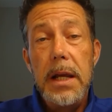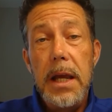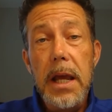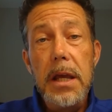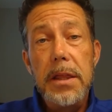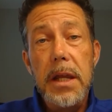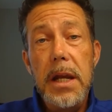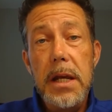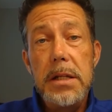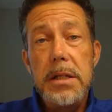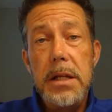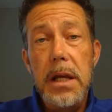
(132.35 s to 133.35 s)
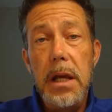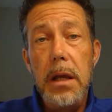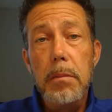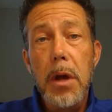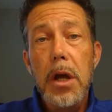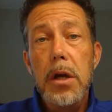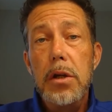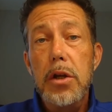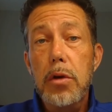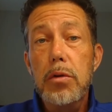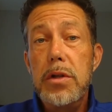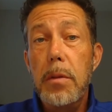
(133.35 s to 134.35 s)
Keith and his team
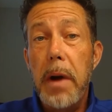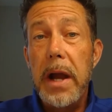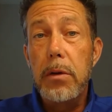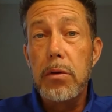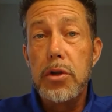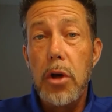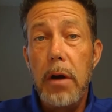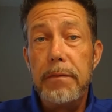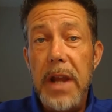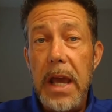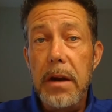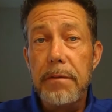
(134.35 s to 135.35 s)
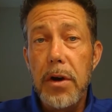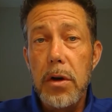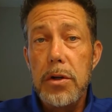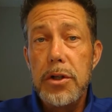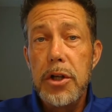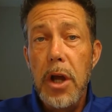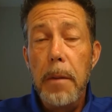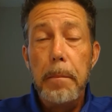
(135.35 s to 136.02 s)
use the Microsoft Dataverse,